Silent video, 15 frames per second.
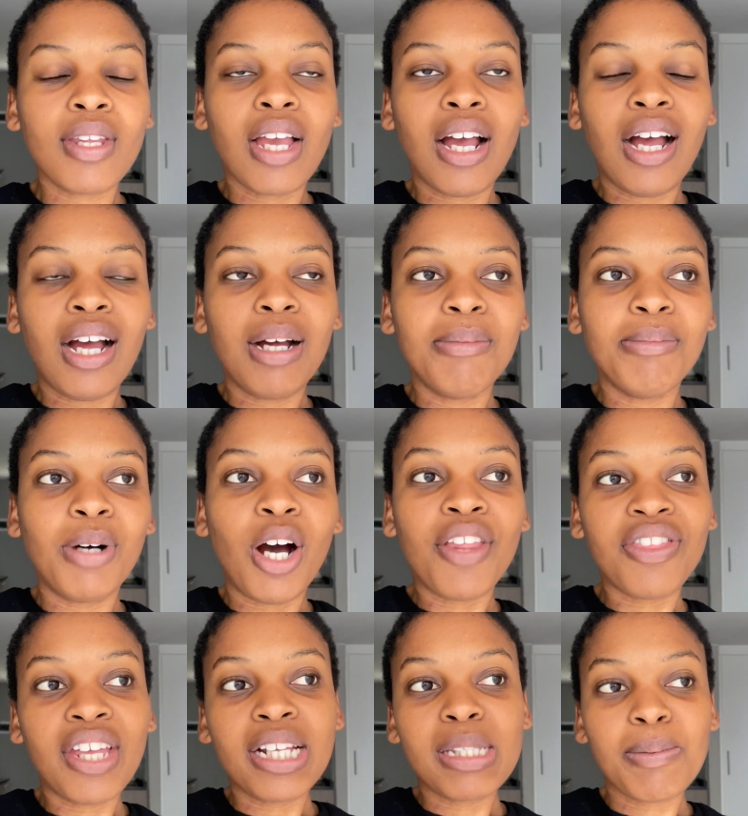on
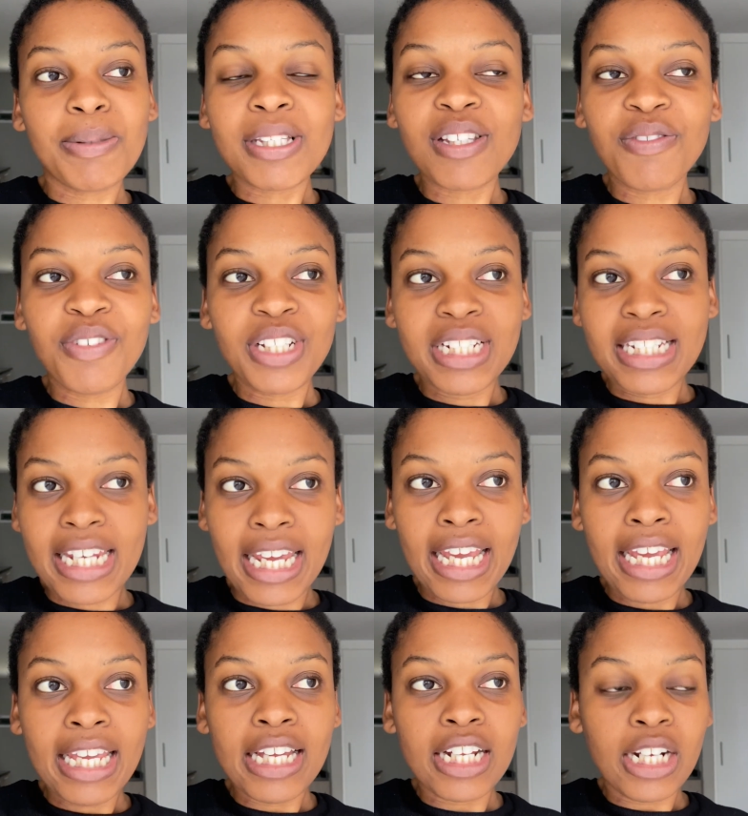that specific
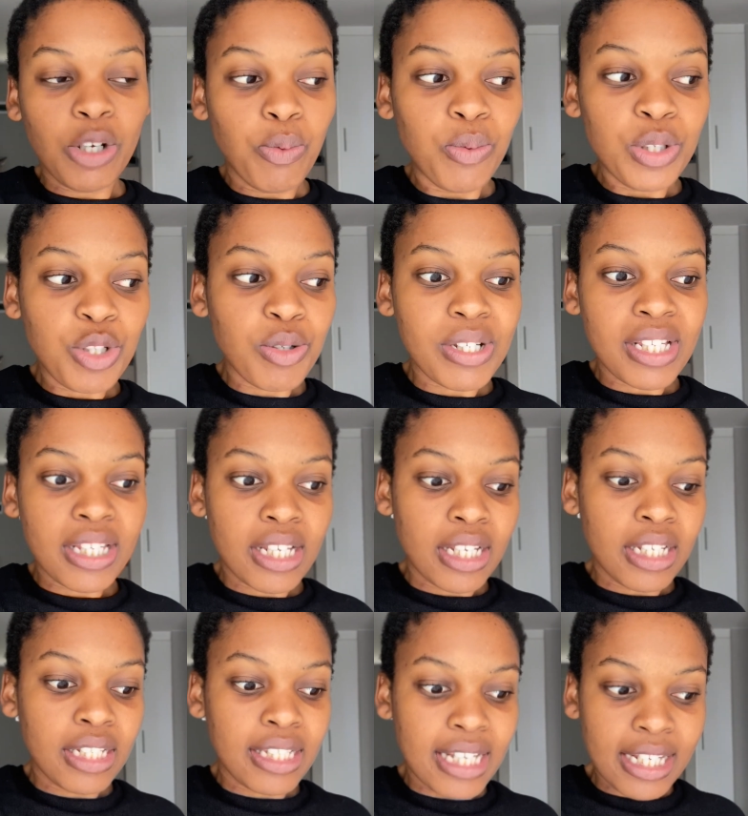day, which was
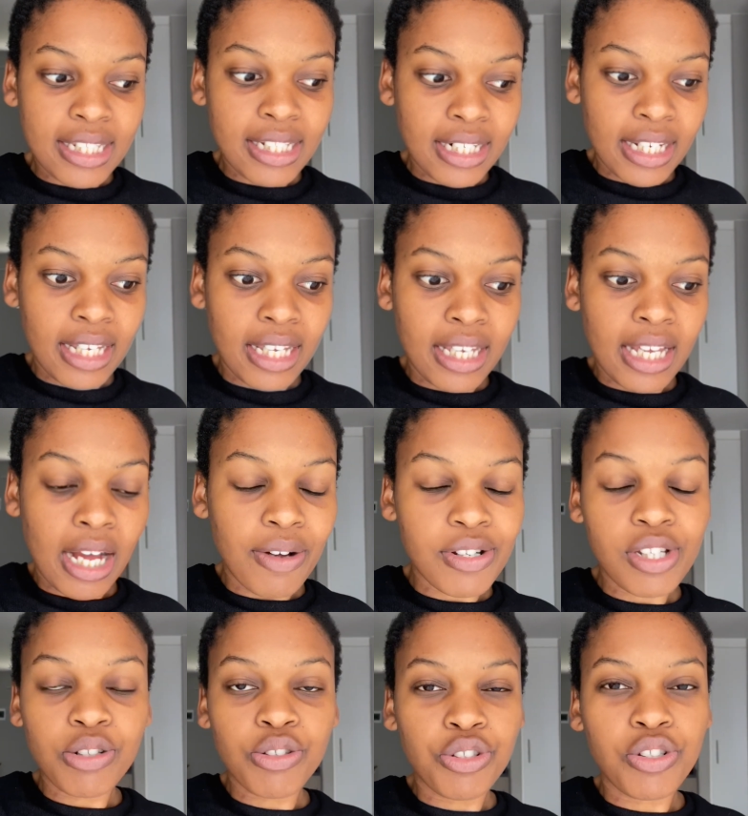Saturday. I was
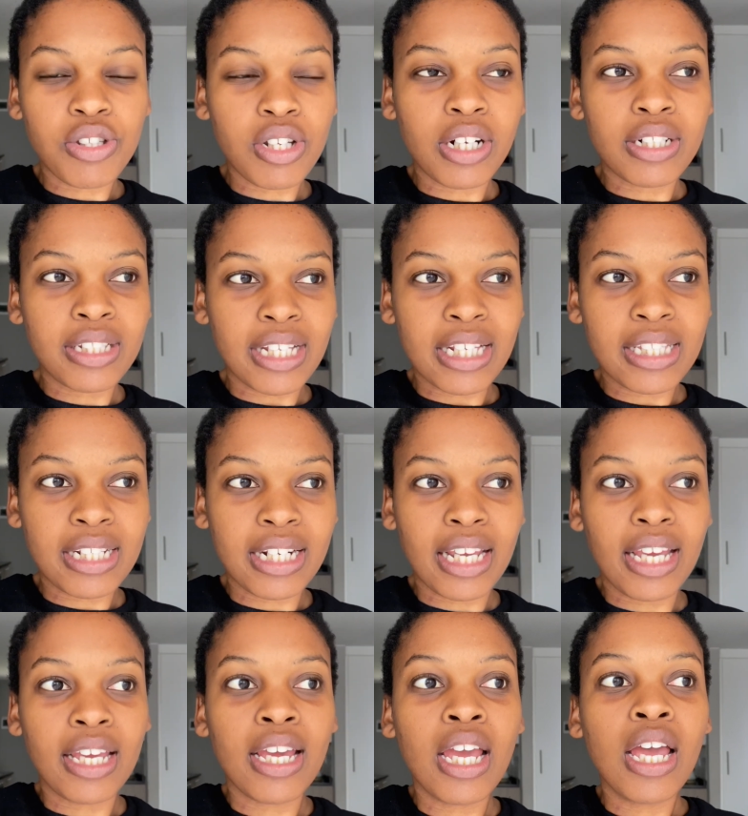going to shoot on
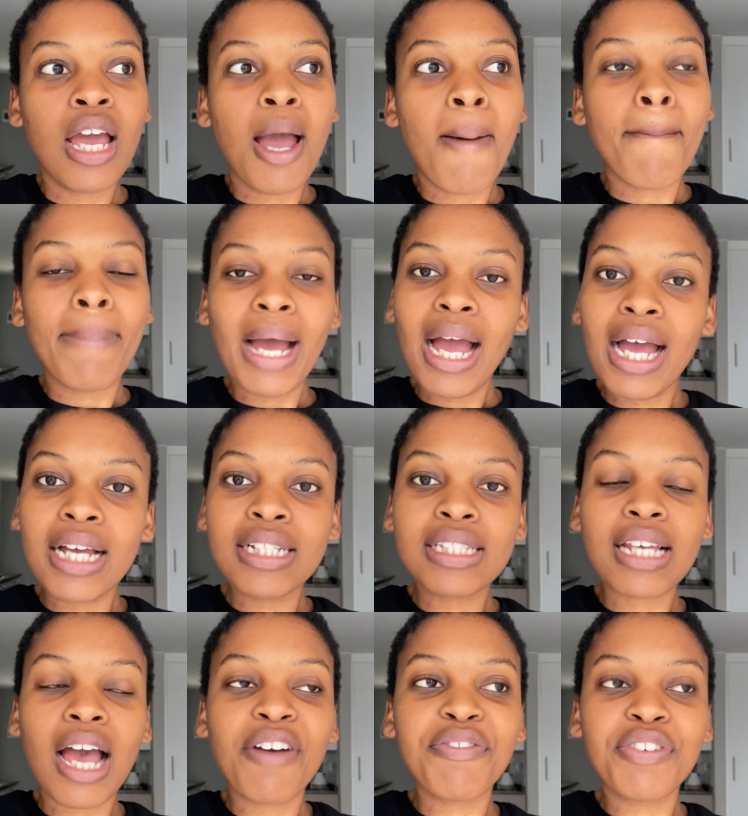Saturday, but
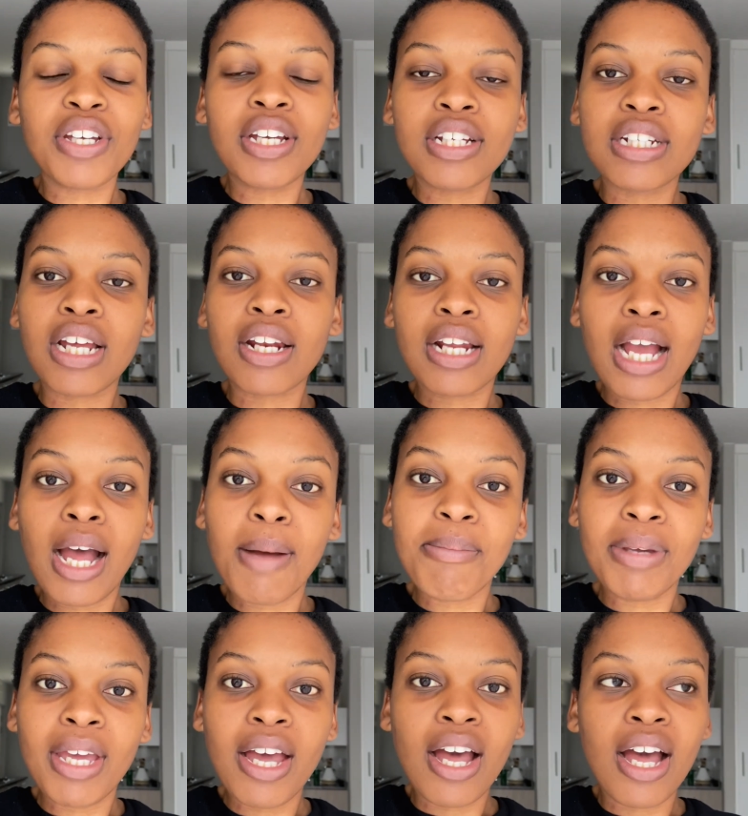I figured I'd come
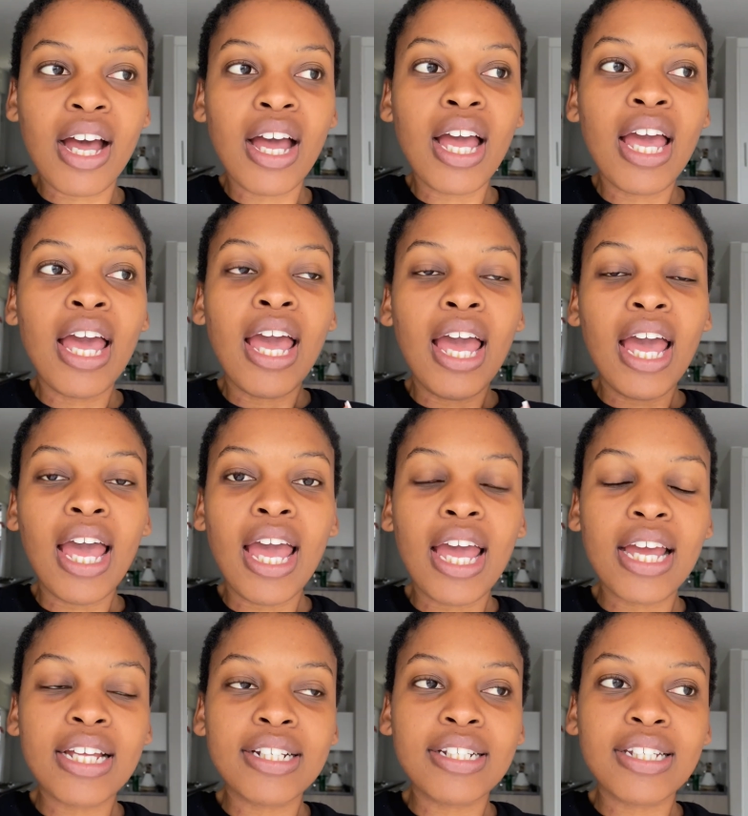here
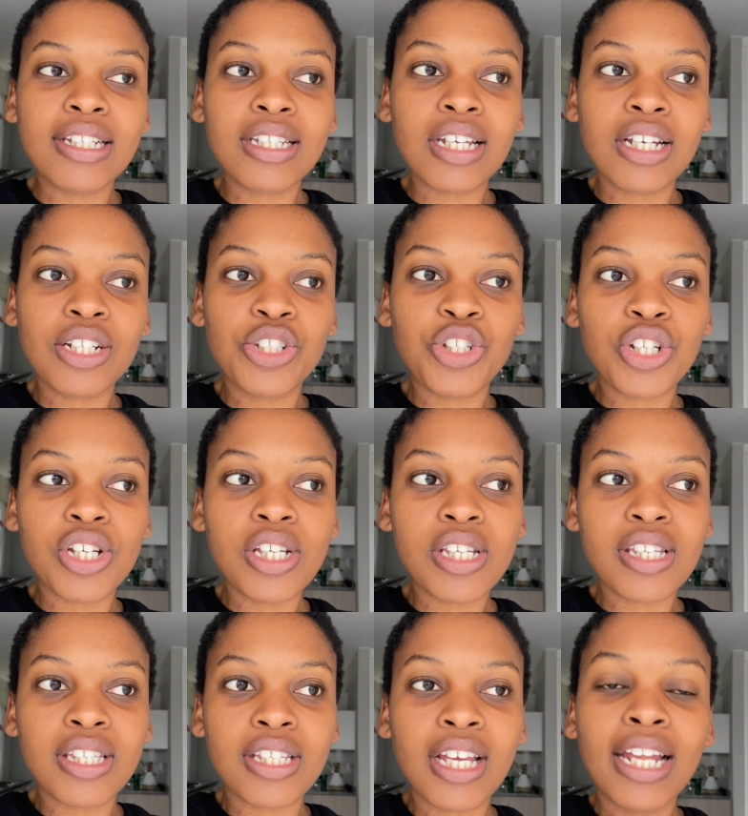and
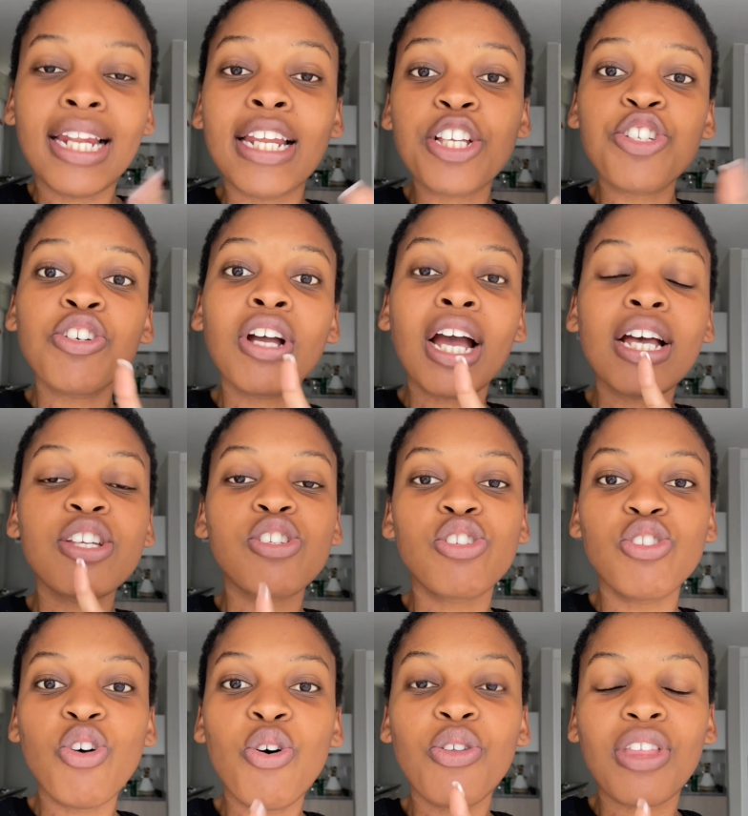just let you guys
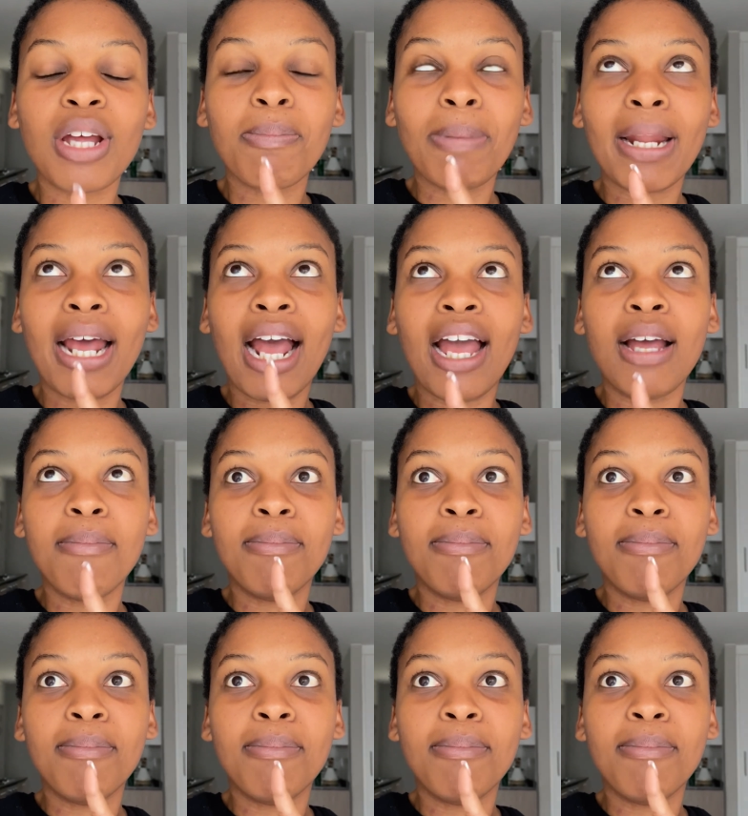know that. But I